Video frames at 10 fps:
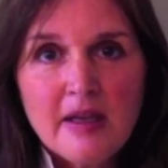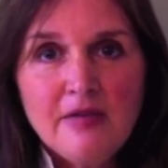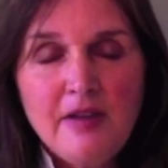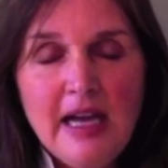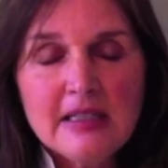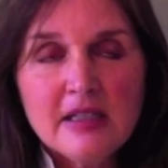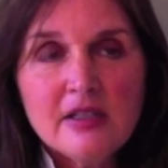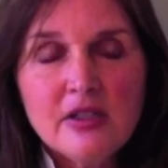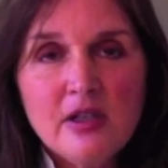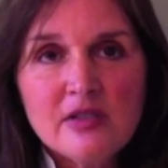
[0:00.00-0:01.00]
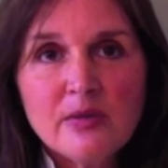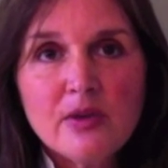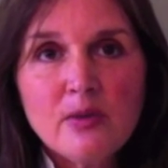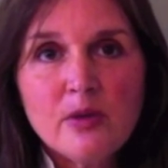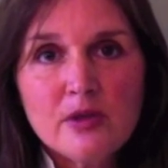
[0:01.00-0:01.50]
In fact, the dogs with
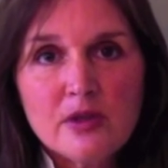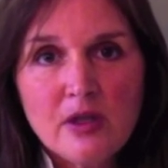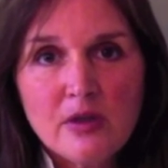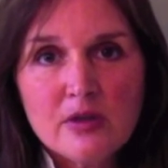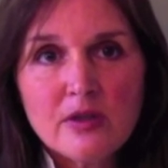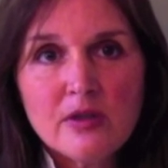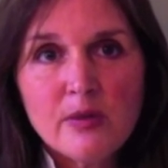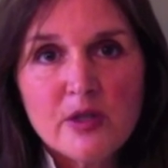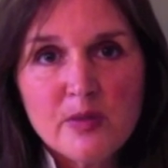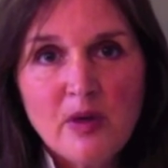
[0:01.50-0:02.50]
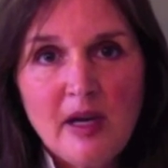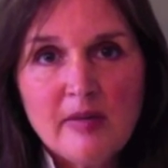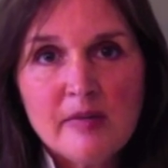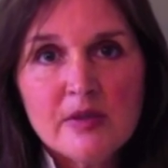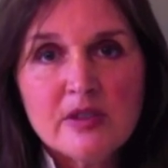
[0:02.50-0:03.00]
the worst coats or the worst
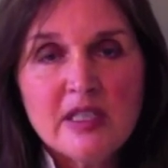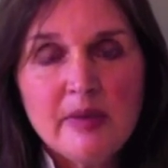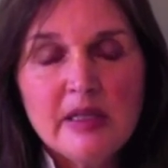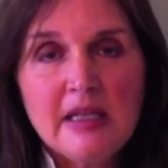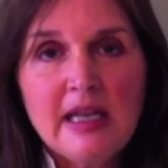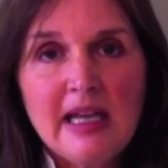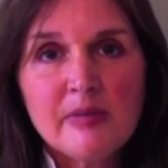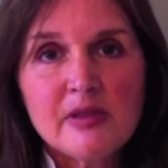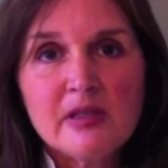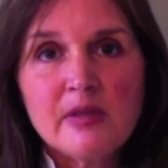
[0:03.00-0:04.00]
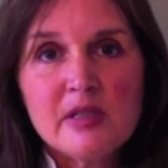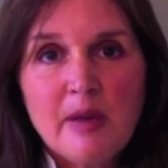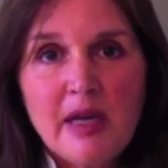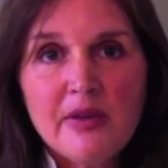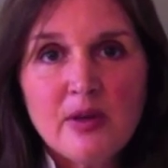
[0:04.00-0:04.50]
problems are typically the animals that
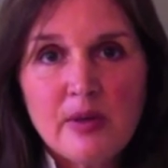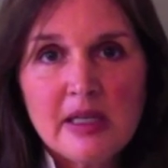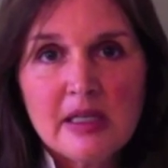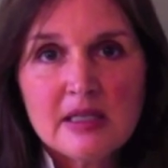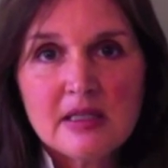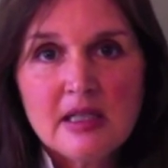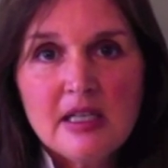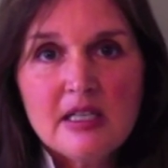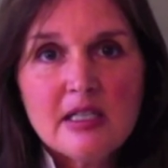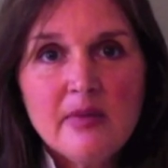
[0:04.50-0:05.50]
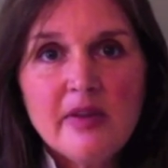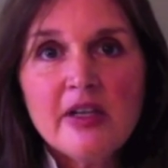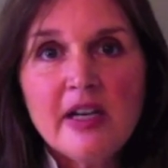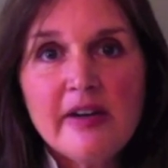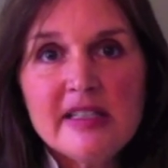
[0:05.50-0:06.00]
respond the quickest. Some
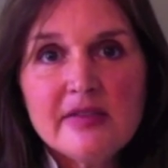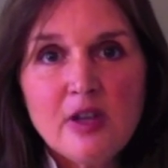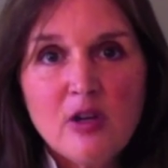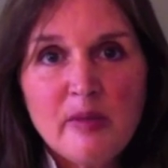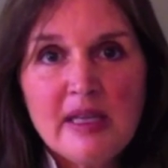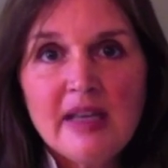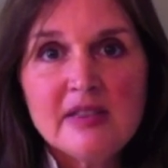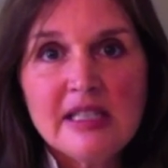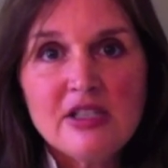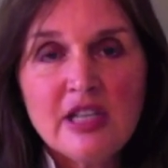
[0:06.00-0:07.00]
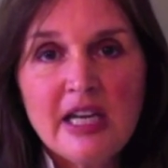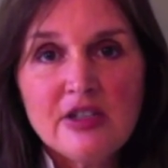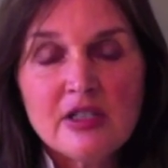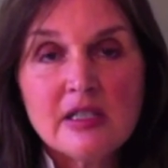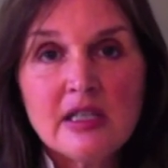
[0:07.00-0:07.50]
veterinarians have told me they've seen
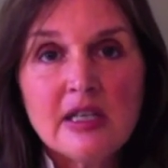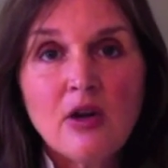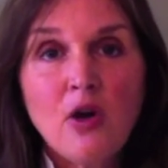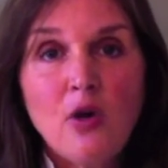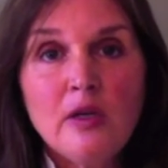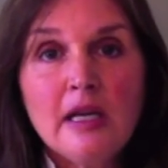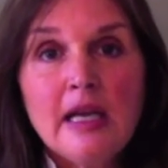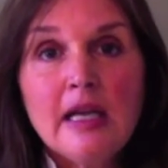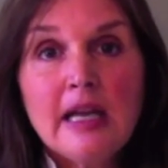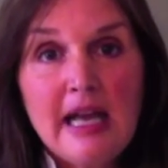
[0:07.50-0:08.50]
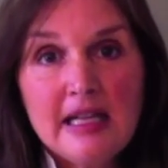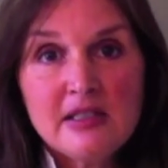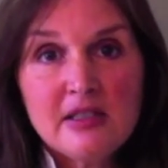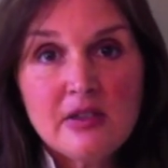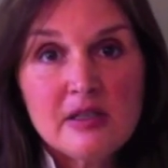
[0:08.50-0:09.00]
changes in their own cats
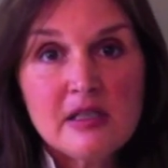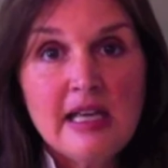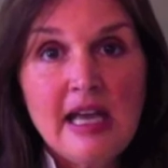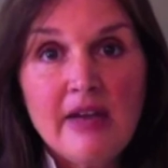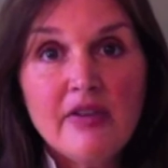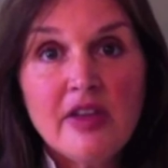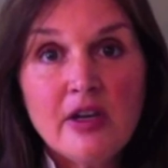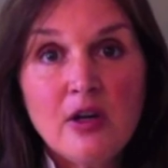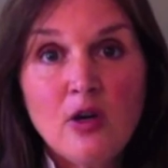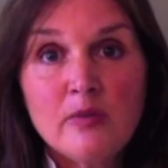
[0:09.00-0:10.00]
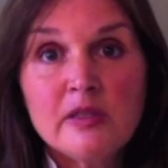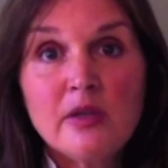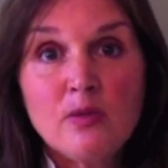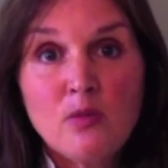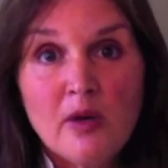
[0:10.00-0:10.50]
and dogs that they have at their homes
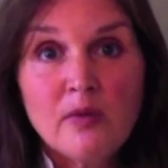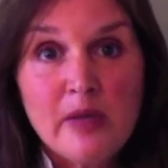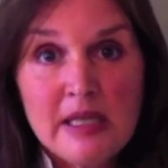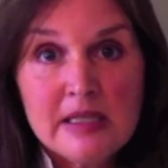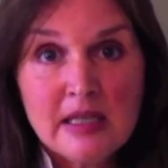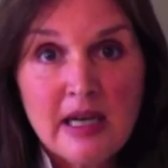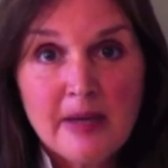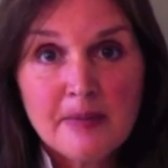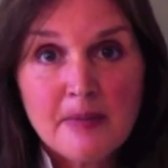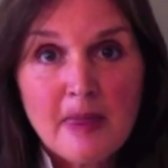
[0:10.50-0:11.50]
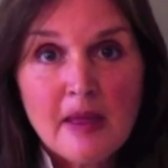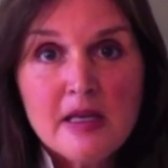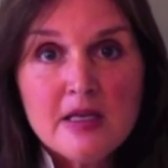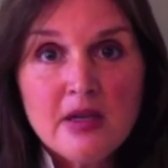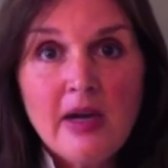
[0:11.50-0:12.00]
in 1 week's time.
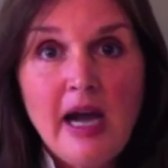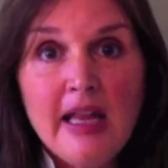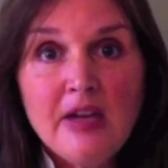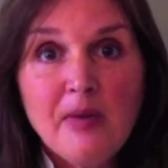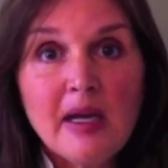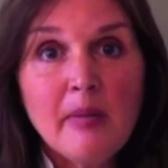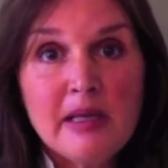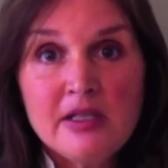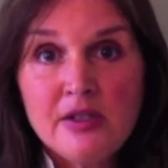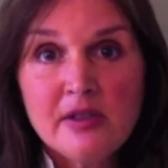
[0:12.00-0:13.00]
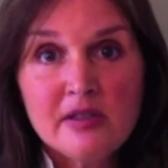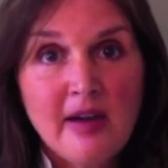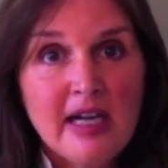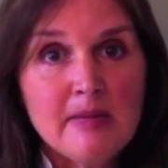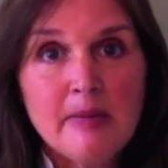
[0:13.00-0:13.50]
So I highly recommend to you this
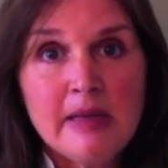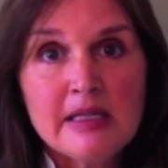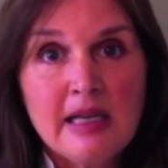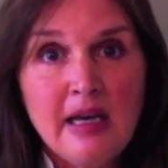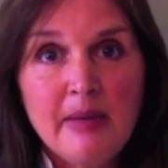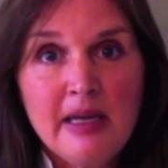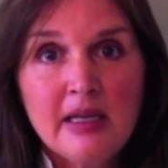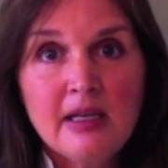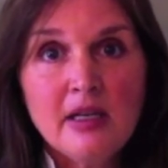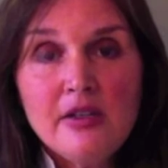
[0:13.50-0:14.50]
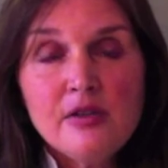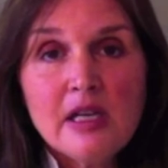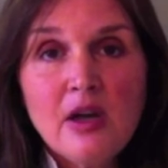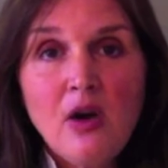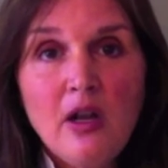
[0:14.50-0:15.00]
vitamin because I made it
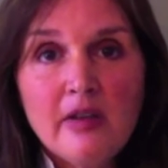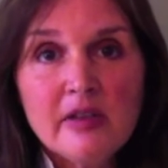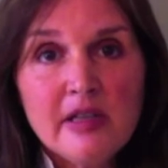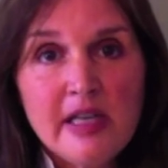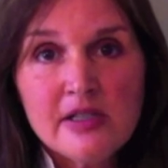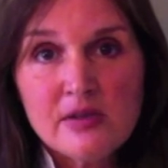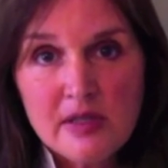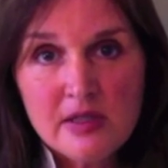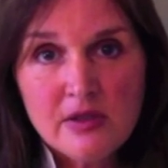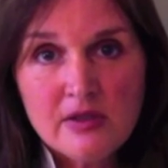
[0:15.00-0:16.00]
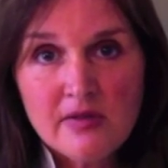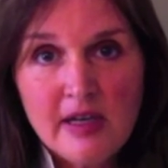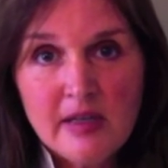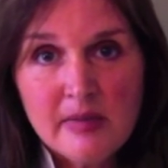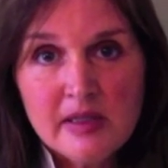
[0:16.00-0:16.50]
using all of the latest research in
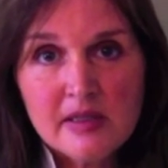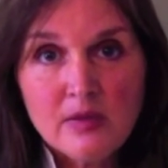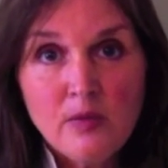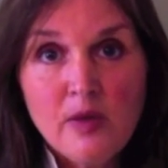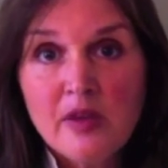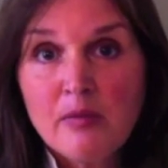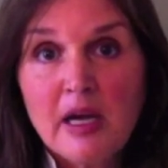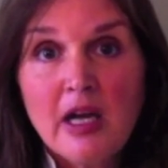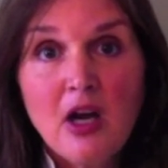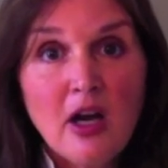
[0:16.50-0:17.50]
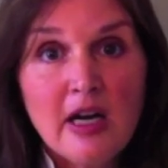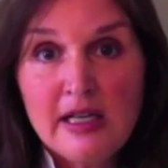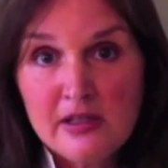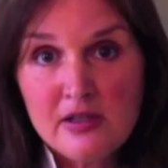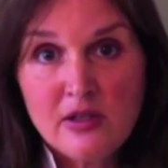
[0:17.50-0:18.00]
vitamins with my
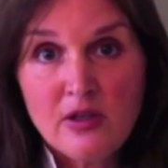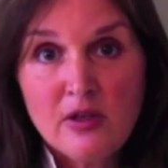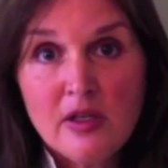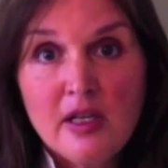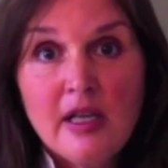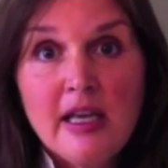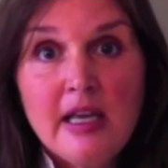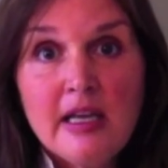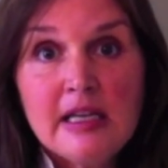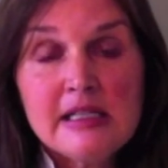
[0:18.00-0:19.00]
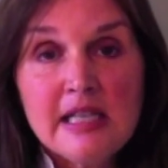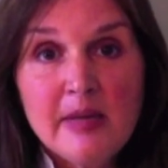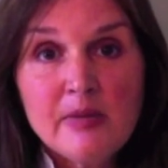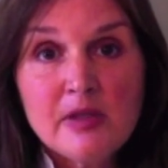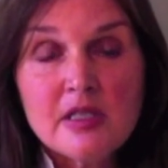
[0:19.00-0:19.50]
heart and soul in an
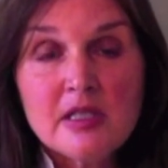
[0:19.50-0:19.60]
attempt to